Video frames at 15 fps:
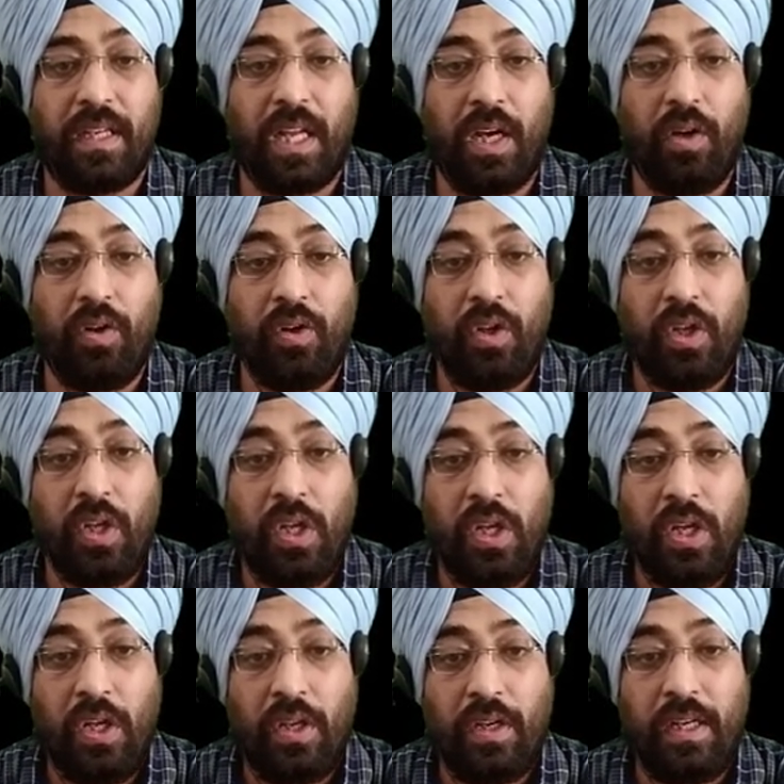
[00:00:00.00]
Now
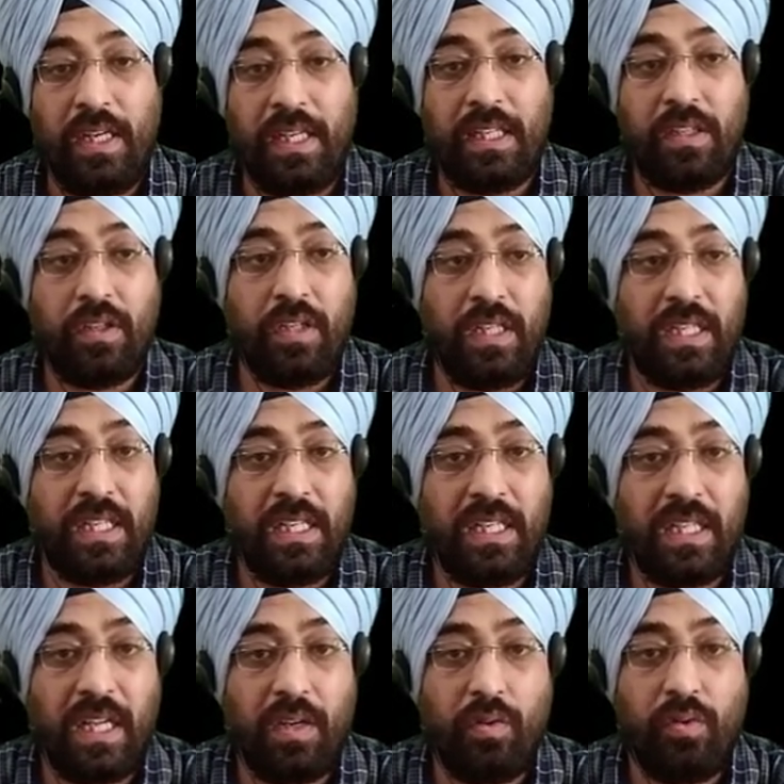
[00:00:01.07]

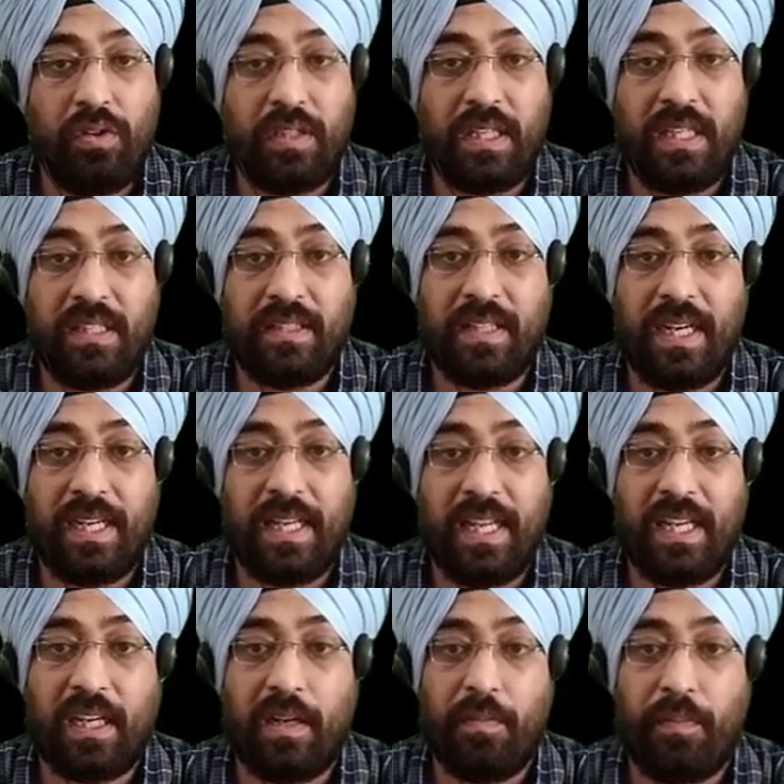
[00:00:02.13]
the rule says that
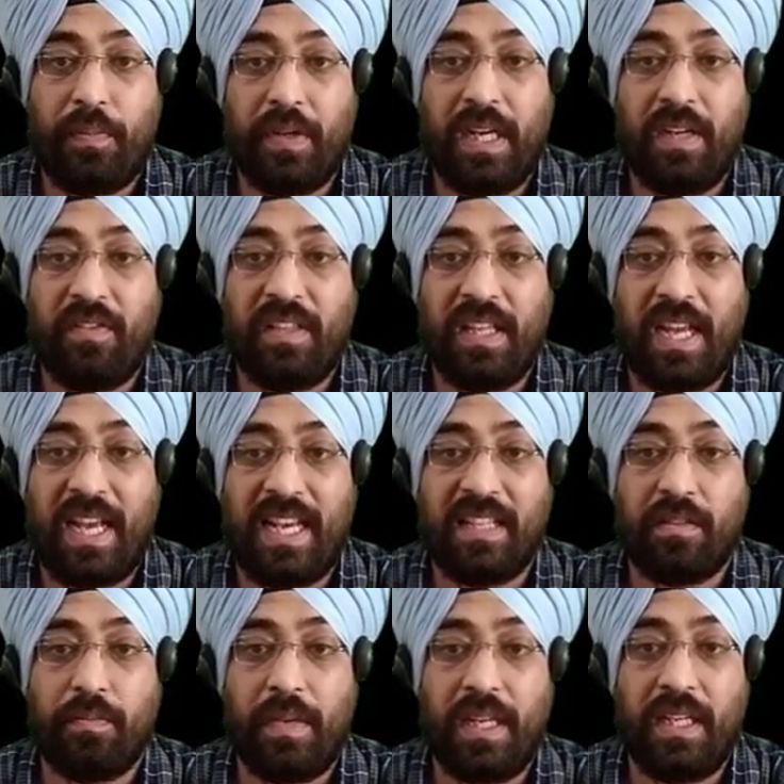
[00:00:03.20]
a component with
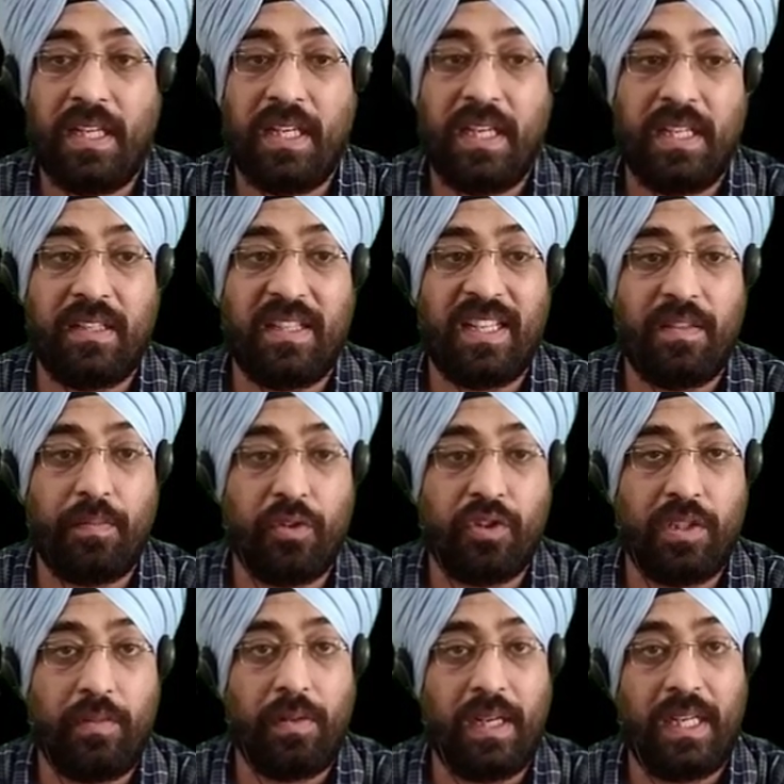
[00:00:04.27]
as many rings as
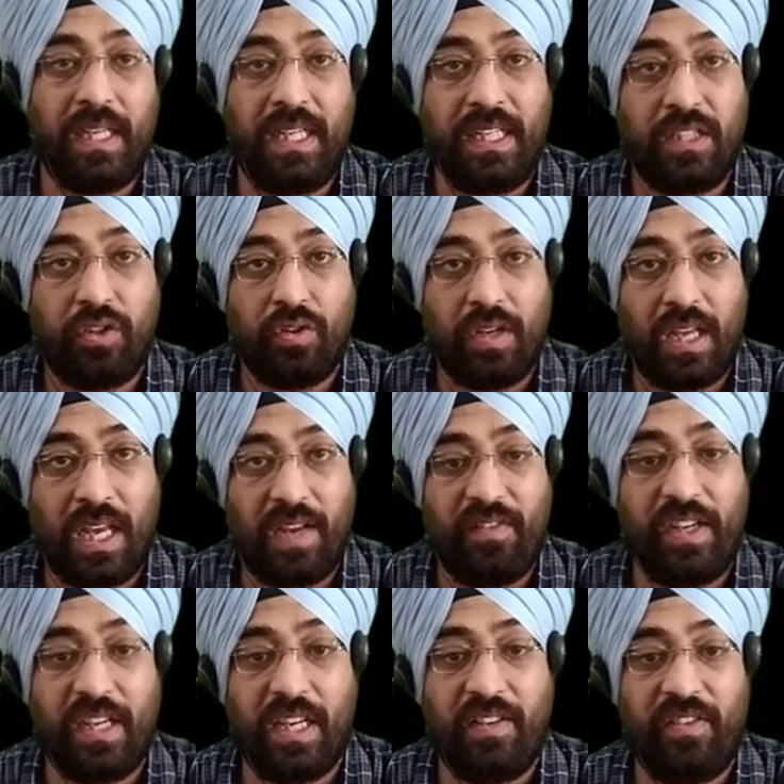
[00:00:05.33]
possible, and it should have
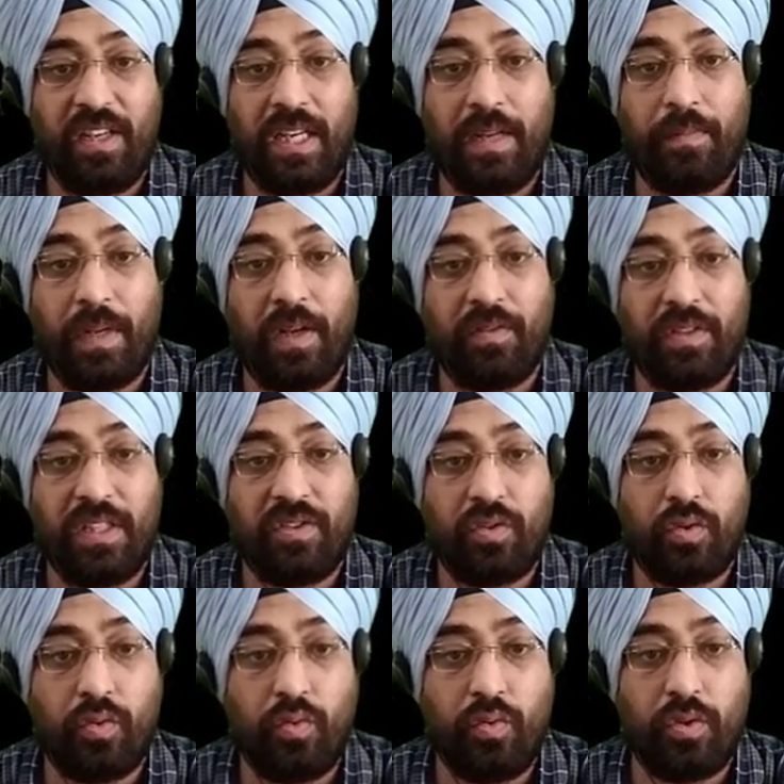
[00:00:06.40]
a trivial name. Now this
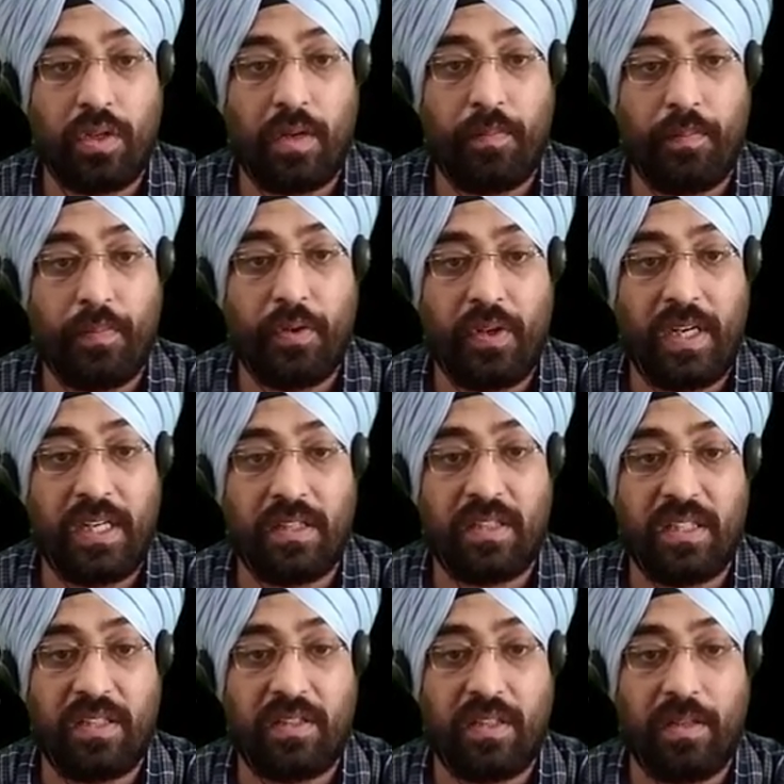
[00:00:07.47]
two component
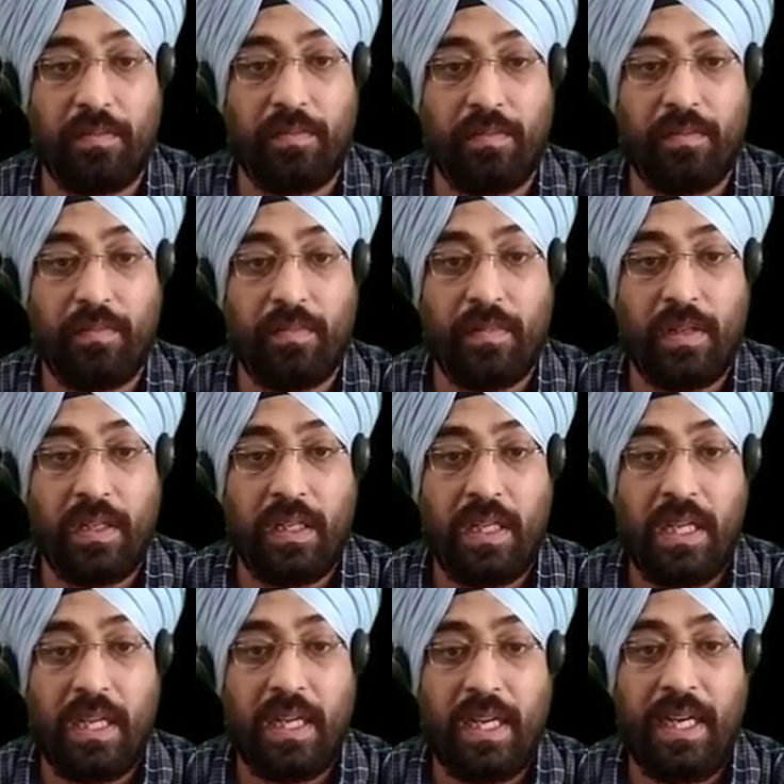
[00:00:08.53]
system,
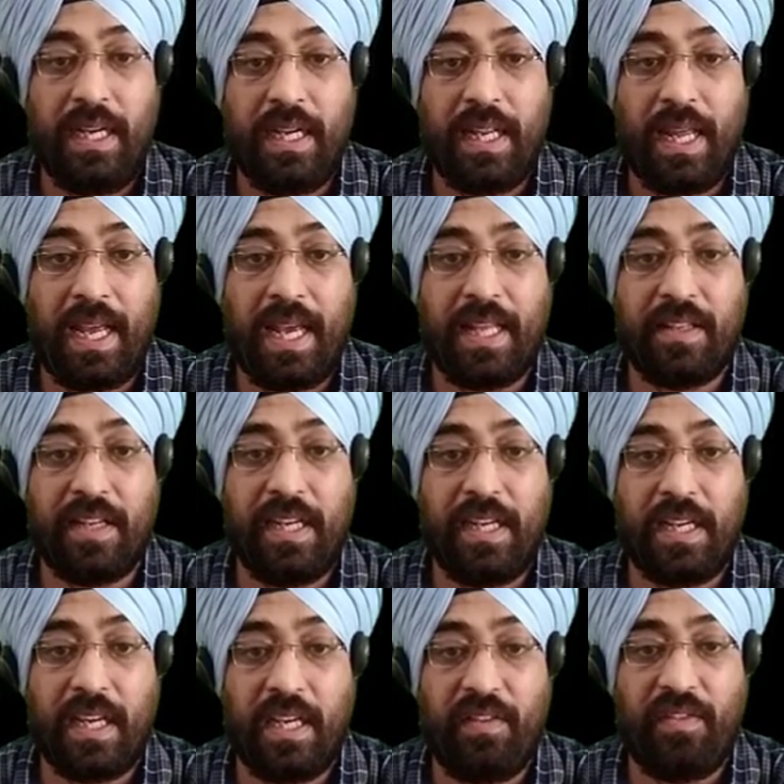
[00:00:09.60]
it has a
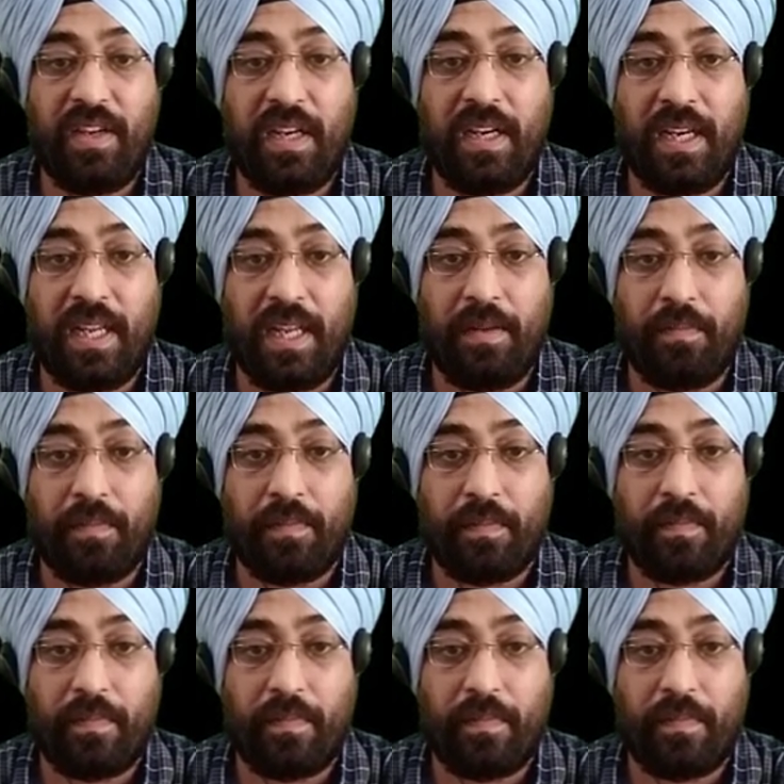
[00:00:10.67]
trivial name.